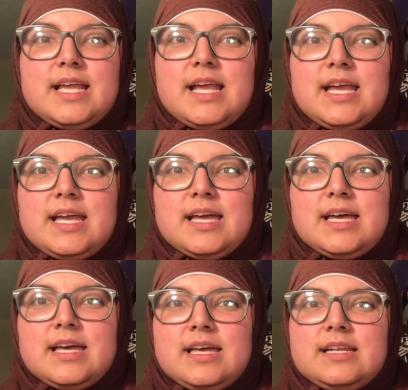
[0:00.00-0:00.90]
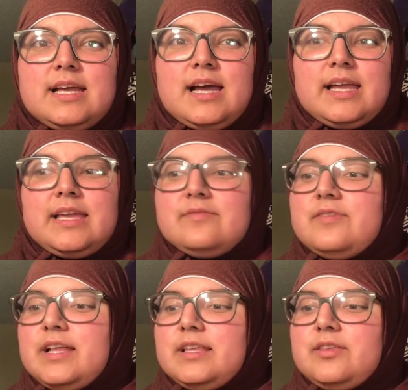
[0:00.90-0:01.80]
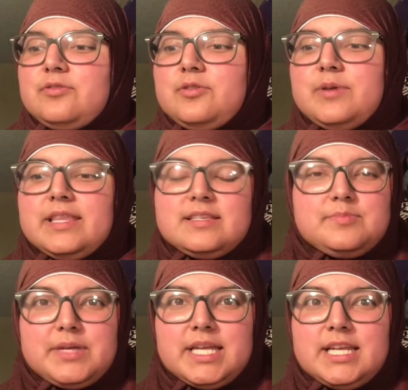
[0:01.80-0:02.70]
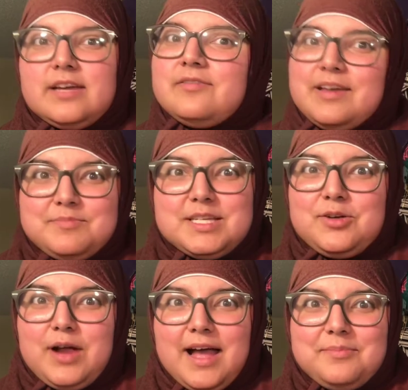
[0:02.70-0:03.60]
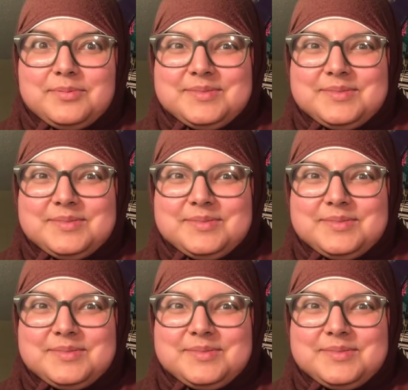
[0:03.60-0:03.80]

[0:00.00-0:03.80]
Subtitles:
and I can finally throw away this bin of empty crap.